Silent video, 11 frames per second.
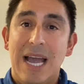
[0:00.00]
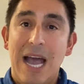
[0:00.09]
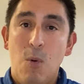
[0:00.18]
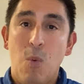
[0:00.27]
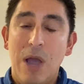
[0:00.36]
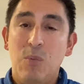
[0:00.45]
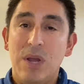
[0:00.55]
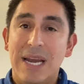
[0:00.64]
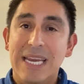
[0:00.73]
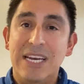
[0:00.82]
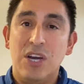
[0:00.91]
why would I
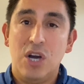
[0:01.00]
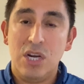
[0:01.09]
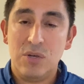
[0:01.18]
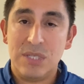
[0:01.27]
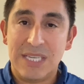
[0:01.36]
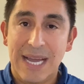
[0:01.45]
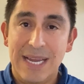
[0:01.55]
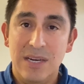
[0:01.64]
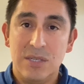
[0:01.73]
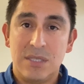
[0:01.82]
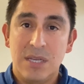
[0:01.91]
need 100
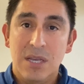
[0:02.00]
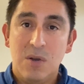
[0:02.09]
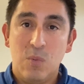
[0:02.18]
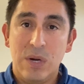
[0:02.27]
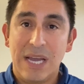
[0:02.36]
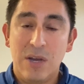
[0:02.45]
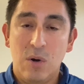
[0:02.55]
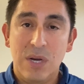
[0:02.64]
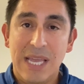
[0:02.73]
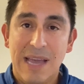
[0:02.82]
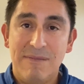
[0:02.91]
tires when I
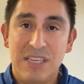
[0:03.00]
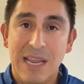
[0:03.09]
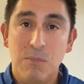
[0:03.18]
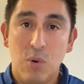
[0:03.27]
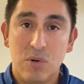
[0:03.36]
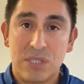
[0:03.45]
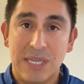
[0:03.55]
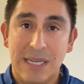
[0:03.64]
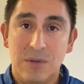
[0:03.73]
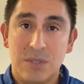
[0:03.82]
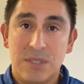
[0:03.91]
only have 10
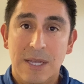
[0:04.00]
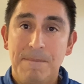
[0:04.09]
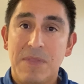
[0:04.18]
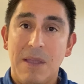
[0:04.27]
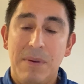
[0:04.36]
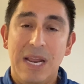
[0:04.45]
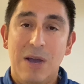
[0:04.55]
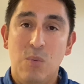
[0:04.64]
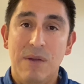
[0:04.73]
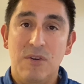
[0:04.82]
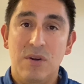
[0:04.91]
motorcycles? But
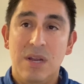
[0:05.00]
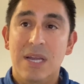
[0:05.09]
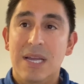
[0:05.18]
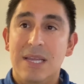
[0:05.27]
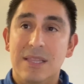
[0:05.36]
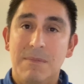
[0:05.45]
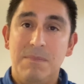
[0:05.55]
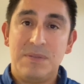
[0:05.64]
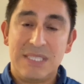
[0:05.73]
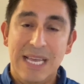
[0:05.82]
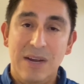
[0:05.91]
however, the
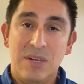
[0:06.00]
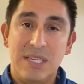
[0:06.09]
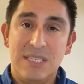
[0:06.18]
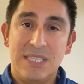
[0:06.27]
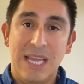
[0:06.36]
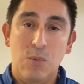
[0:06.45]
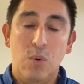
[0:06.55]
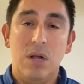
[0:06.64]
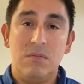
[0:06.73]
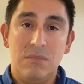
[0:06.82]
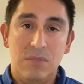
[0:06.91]
seller can say,
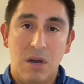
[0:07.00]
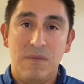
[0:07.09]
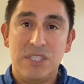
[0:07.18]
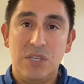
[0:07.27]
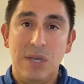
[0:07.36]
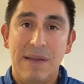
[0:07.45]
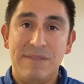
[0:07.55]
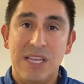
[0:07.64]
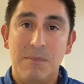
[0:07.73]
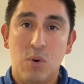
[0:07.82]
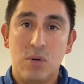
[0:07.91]
well, obviously you have
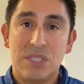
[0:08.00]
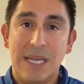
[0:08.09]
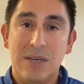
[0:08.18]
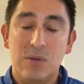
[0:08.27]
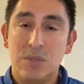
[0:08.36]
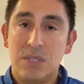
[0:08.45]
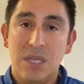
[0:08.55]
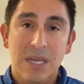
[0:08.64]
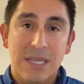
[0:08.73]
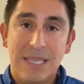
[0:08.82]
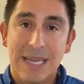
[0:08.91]
10 motorcycles
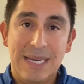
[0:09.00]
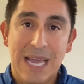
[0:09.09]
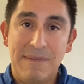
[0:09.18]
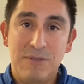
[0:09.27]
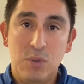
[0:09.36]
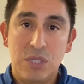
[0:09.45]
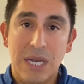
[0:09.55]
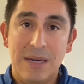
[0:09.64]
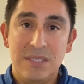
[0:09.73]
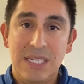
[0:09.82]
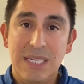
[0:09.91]
that have 2
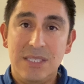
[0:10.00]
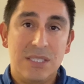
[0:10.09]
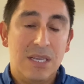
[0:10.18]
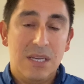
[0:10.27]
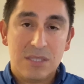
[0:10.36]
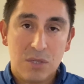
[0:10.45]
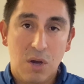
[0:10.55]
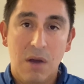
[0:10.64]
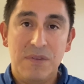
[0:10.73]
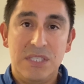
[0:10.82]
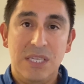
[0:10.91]
tires each. So
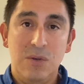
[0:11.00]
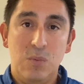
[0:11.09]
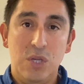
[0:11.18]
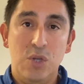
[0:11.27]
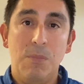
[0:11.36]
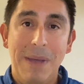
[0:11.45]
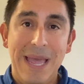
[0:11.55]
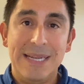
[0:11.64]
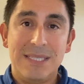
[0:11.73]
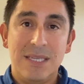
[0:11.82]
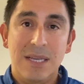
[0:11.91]
obviously you
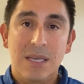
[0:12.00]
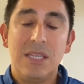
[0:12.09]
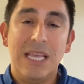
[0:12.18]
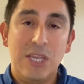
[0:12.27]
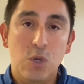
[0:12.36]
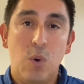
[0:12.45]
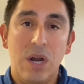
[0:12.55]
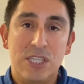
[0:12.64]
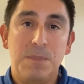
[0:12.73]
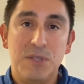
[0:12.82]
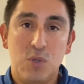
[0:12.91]
meant that you wanted
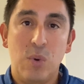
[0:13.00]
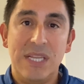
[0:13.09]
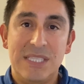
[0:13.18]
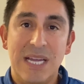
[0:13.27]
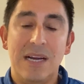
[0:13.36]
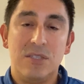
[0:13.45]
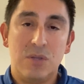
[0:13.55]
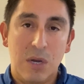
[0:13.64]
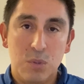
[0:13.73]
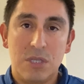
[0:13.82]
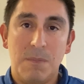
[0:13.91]
to put 20 tires. So I
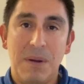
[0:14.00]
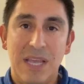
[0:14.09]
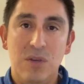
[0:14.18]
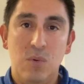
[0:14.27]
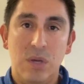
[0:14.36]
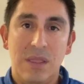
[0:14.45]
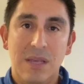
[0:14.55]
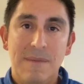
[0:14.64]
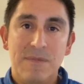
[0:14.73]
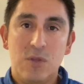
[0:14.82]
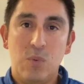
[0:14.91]
will supply you with
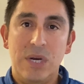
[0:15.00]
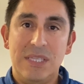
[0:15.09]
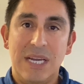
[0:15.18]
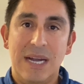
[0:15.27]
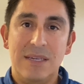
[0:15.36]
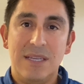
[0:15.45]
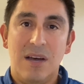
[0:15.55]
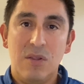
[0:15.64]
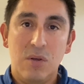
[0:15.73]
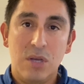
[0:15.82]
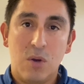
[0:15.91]
20 tires.
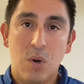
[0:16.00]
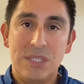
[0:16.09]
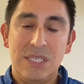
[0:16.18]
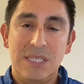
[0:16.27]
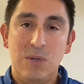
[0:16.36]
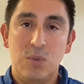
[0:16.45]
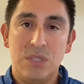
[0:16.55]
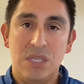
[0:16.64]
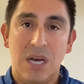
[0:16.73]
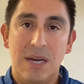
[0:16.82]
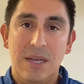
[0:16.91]
Although the quantity was
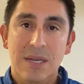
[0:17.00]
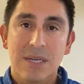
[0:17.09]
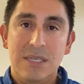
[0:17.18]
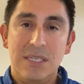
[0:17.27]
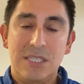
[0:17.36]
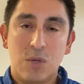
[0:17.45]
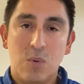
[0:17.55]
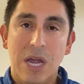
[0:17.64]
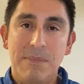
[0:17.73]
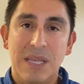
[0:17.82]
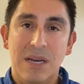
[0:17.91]
not
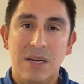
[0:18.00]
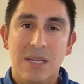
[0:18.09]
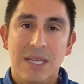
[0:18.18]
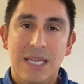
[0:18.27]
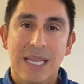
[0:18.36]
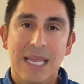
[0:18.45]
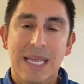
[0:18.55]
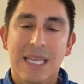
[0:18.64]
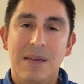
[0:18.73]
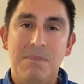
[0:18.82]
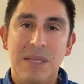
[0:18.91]
described there, it
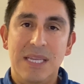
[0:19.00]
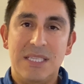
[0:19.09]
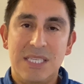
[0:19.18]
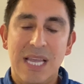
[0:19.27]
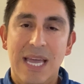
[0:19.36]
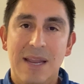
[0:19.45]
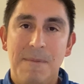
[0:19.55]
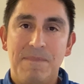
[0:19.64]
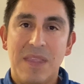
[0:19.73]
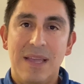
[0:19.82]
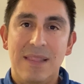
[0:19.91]
can be said
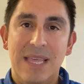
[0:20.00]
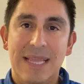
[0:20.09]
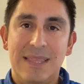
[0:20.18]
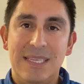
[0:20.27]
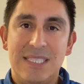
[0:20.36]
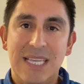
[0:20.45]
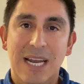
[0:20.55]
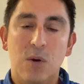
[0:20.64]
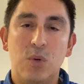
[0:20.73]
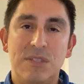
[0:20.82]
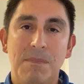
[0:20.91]
that the seller
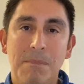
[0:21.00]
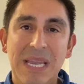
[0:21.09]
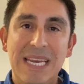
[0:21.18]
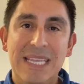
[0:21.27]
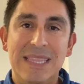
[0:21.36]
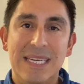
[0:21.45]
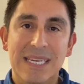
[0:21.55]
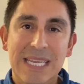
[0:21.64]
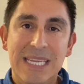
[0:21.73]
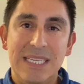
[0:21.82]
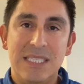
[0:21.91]
was meeting the
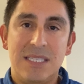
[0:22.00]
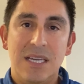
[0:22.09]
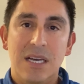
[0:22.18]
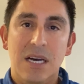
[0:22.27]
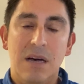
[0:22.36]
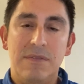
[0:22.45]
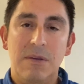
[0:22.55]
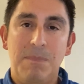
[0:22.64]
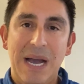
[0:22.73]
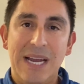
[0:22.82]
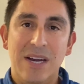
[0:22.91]
needs of the
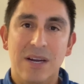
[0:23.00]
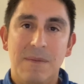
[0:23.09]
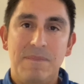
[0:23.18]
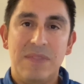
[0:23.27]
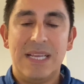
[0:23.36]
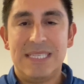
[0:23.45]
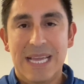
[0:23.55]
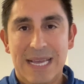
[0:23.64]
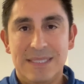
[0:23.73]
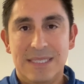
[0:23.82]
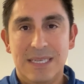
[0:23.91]
buyer that
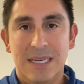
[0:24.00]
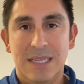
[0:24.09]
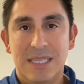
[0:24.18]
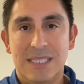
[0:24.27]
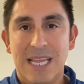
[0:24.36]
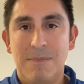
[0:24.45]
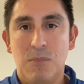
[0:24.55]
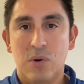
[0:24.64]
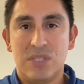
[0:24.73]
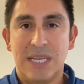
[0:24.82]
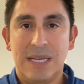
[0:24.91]
has the 10
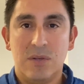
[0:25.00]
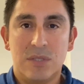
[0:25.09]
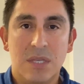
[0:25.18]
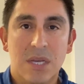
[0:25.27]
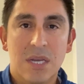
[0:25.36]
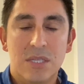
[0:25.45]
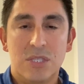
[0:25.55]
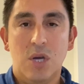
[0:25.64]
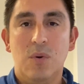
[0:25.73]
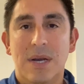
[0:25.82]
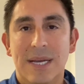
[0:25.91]
motorcycles.
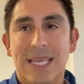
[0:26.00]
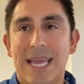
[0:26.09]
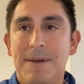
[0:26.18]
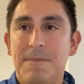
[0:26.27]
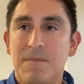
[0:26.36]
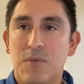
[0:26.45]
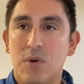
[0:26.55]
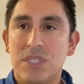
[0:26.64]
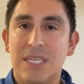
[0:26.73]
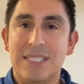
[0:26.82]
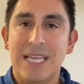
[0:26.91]
So again,
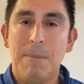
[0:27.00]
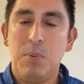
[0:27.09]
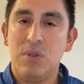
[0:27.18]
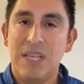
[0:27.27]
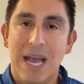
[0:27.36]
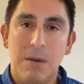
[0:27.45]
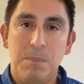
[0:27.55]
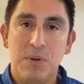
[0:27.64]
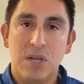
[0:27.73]
first example, the output